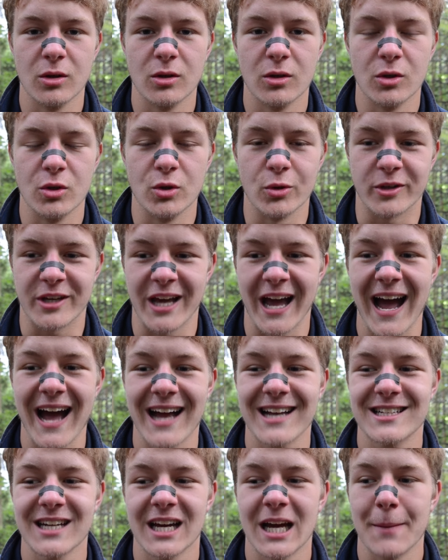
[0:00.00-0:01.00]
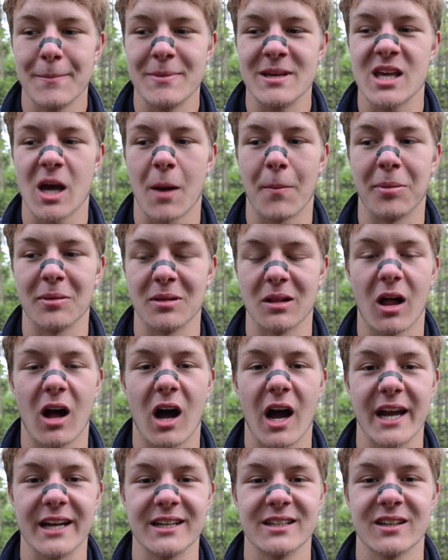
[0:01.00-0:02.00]
You can't be a
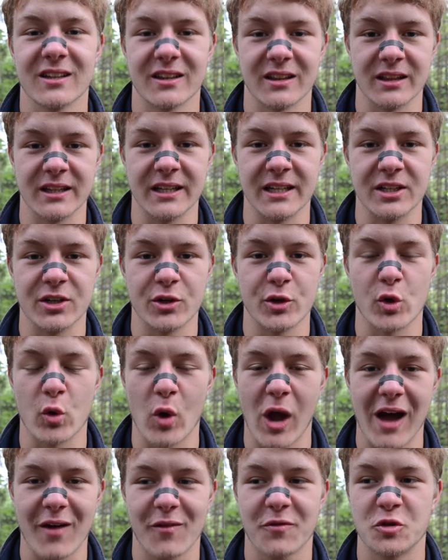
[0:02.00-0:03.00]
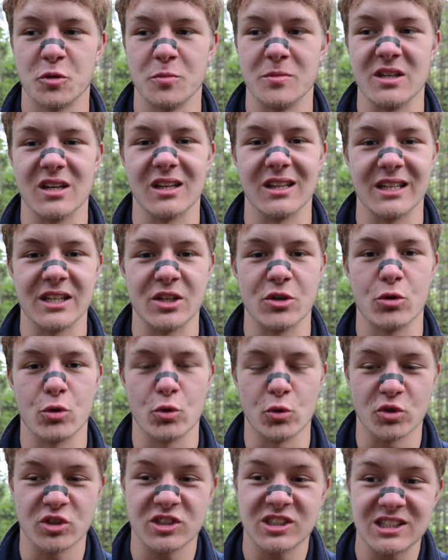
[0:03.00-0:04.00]
blind leader. You have to be a leader who
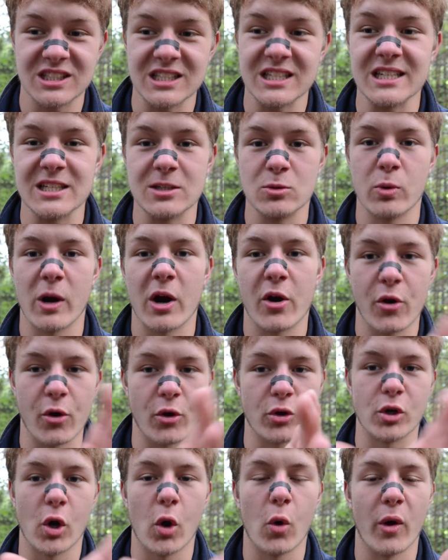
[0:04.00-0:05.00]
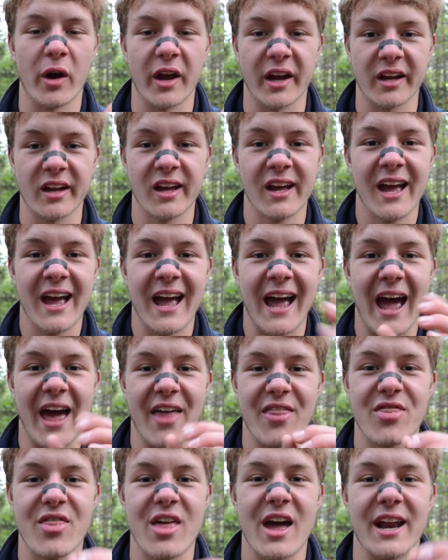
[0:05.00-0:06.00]
sees where you're going
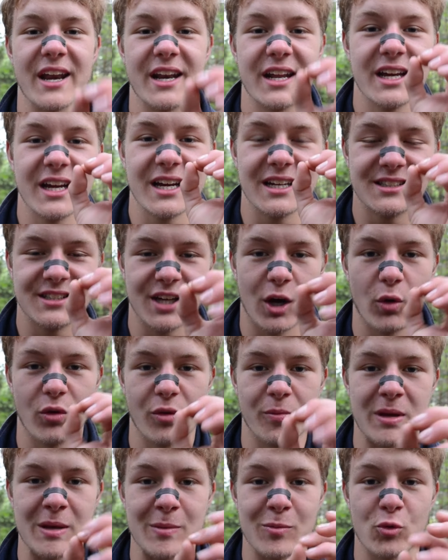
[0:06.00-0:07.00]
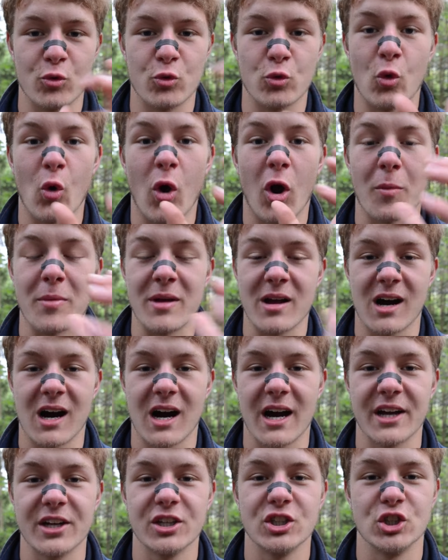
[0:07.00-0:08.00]
and then tell the people who are
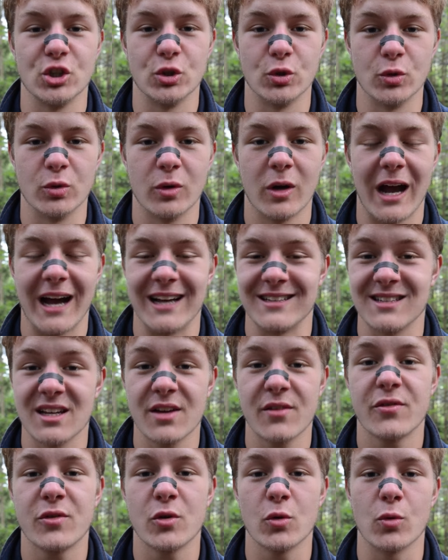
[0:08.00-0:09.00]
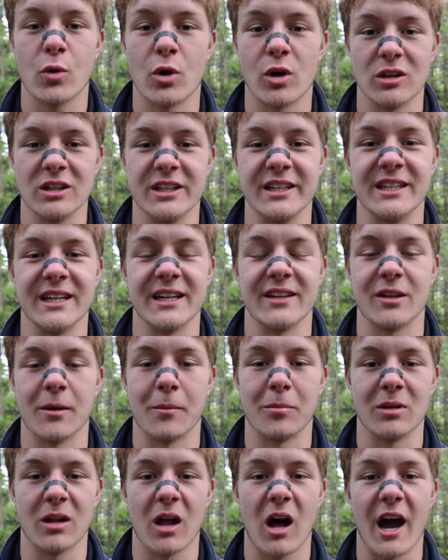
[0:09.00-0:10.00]
behind you as if you were leading the
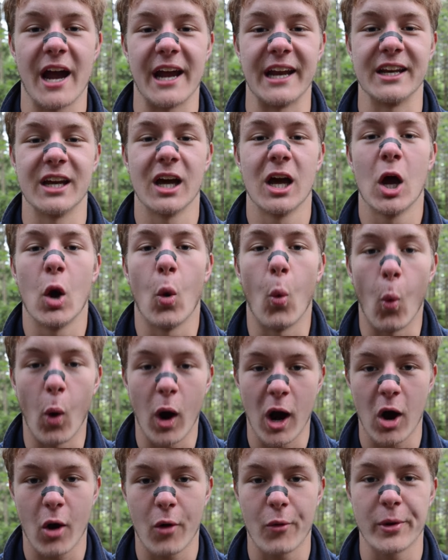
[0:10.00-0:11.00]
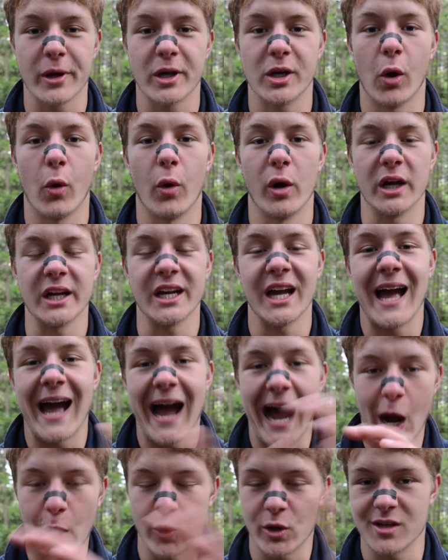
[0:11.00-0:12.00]
blind. Where are we going?
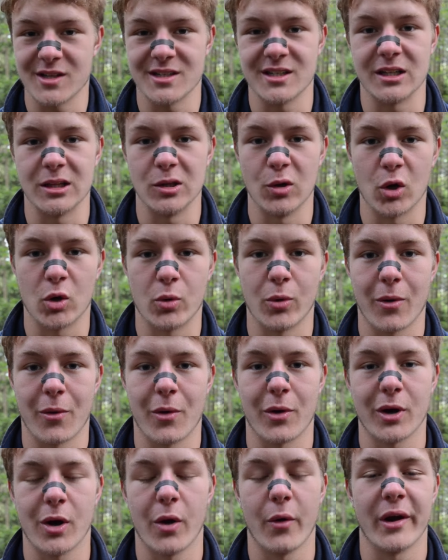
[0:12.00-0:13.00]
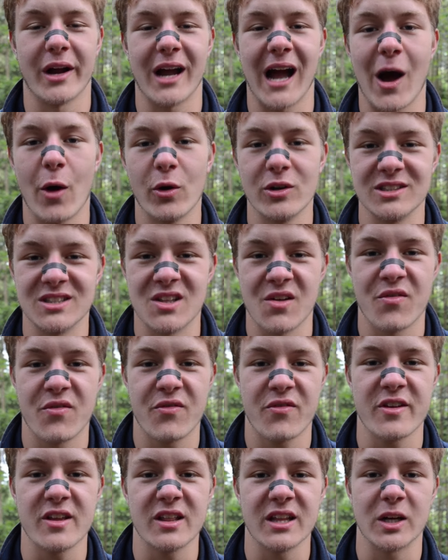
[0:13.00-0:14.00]
How does it look where we're going? How is the
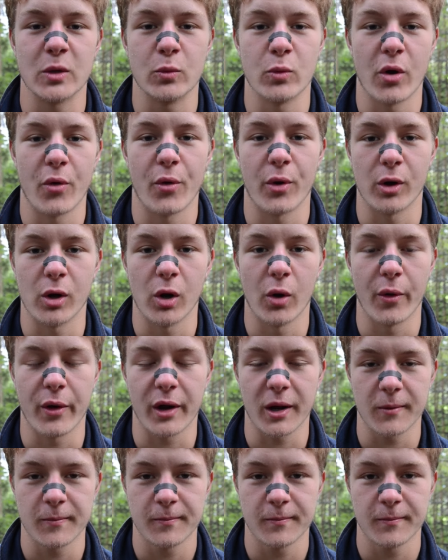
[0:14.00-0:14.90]
feeling where we're going?